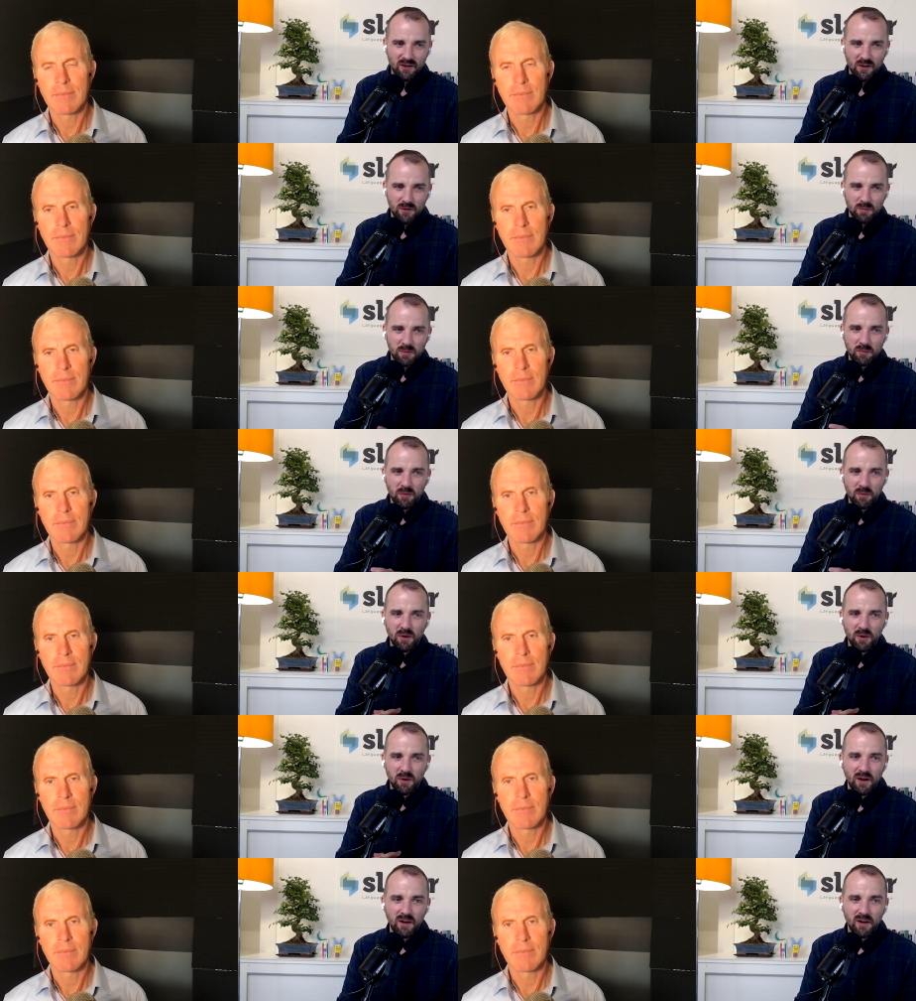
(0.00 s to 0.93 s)
Speaker 1: a lot of people.
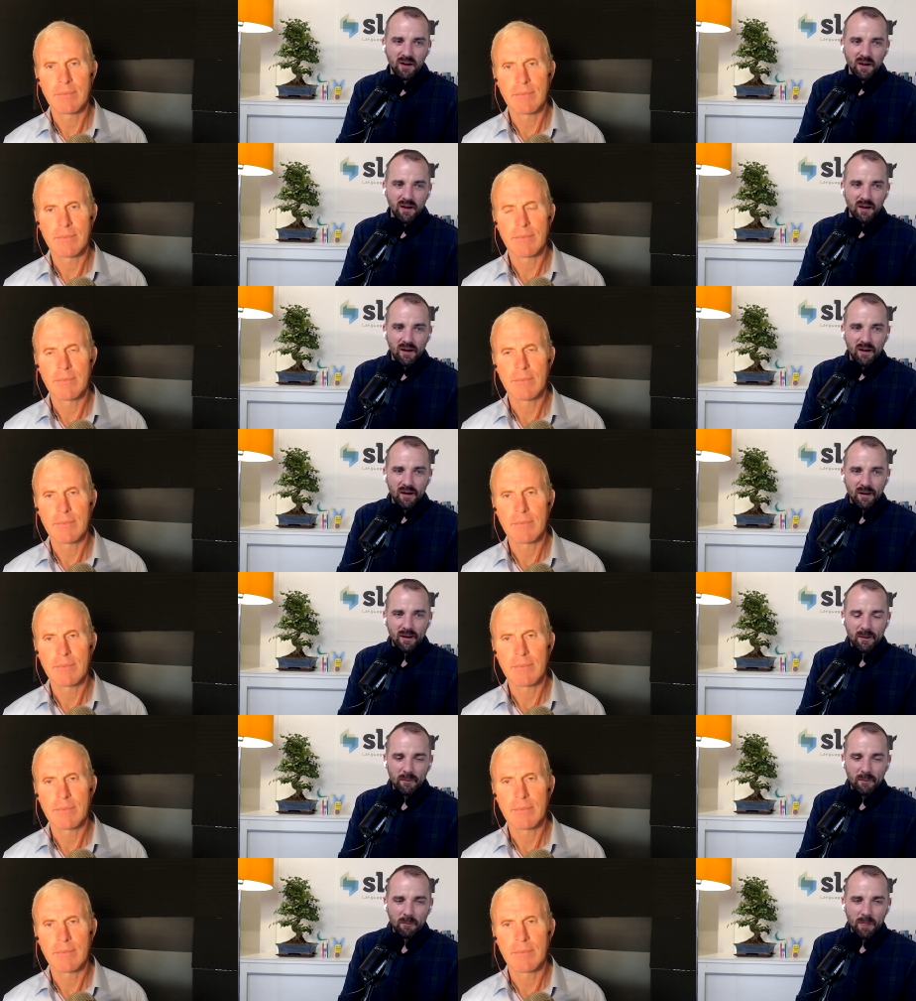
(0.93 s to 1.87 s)

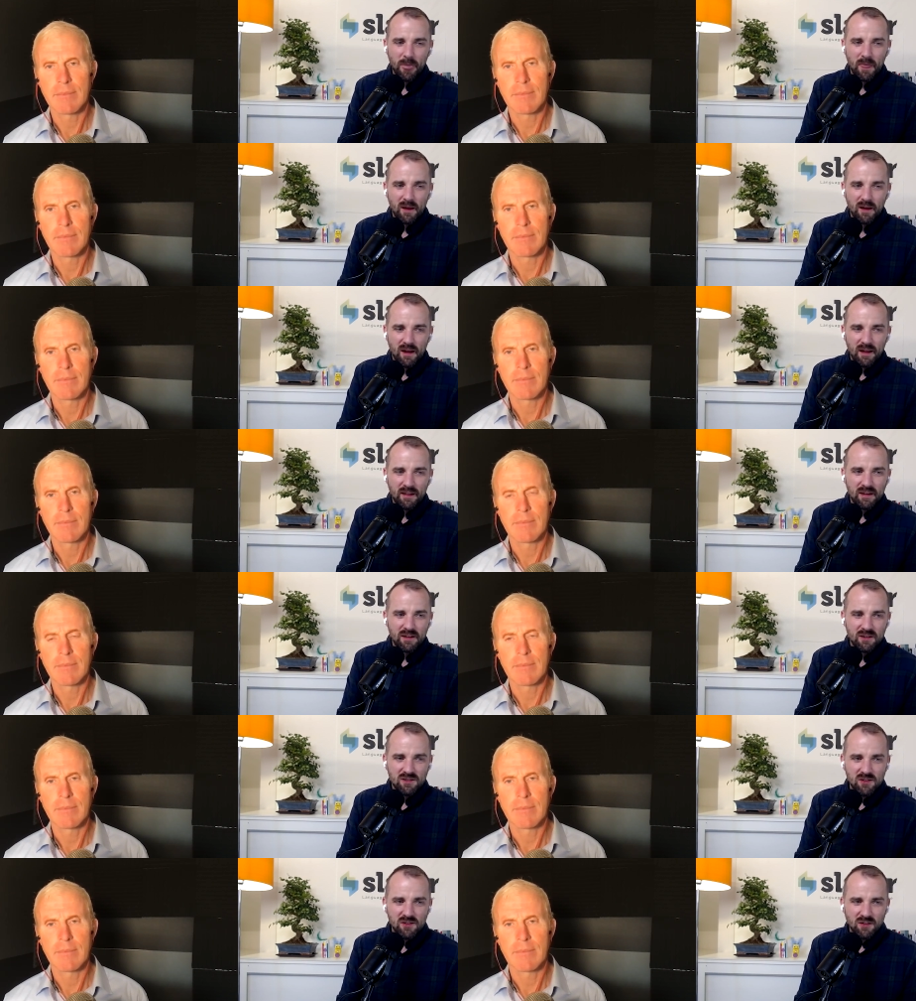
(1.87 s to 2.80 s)
Um, and then
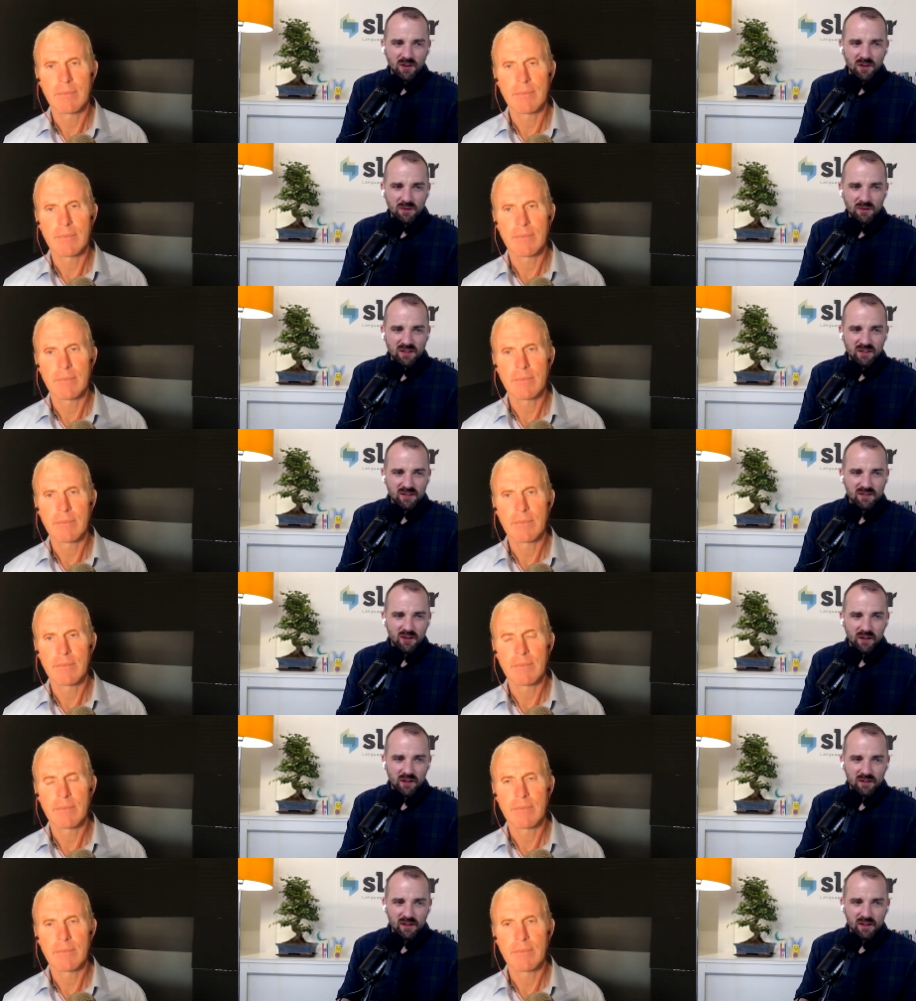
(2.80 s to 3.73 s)
there's also, I recently saw
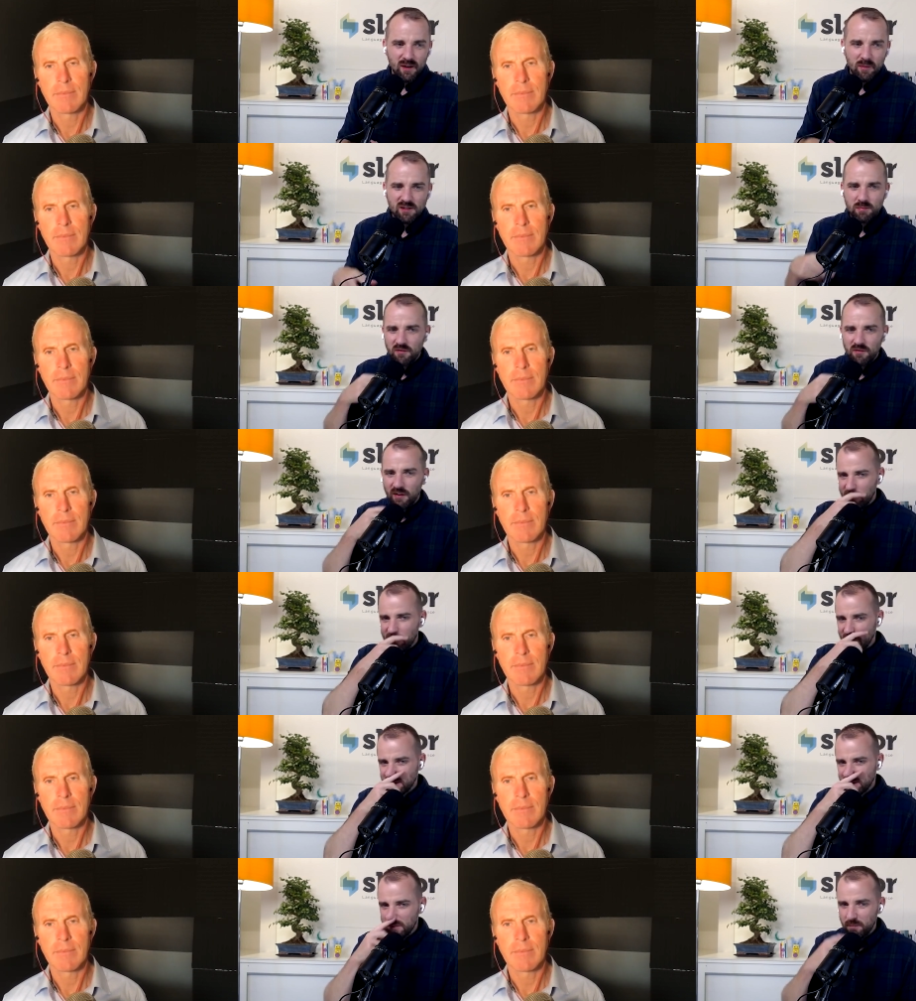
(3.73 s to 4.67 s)
that T M S provider
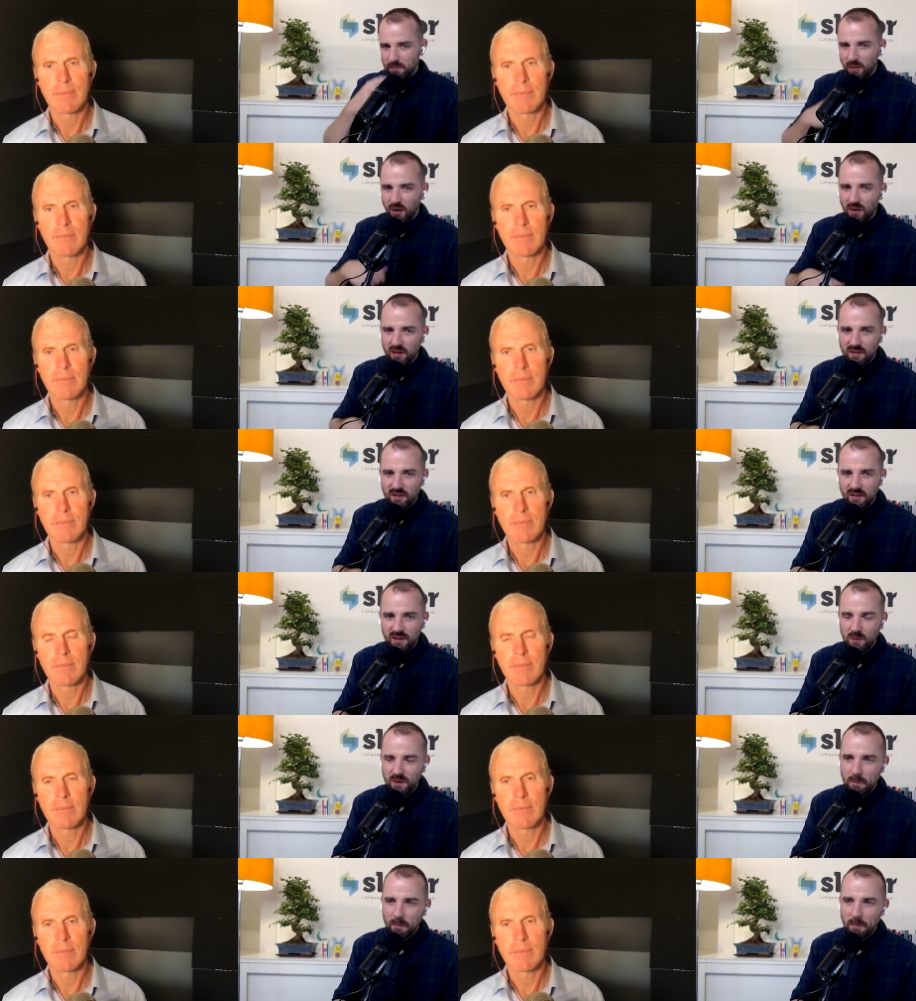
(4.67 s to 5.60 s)
actually partnering
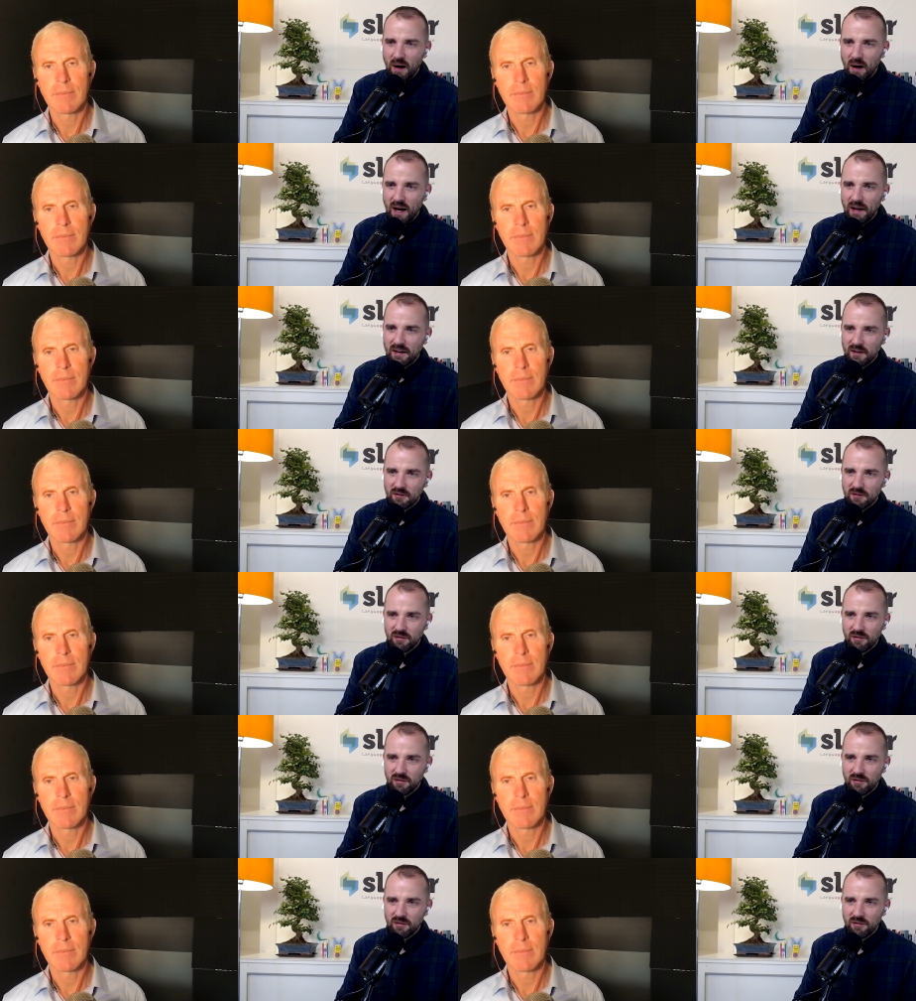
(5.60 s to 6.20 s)
with a buyer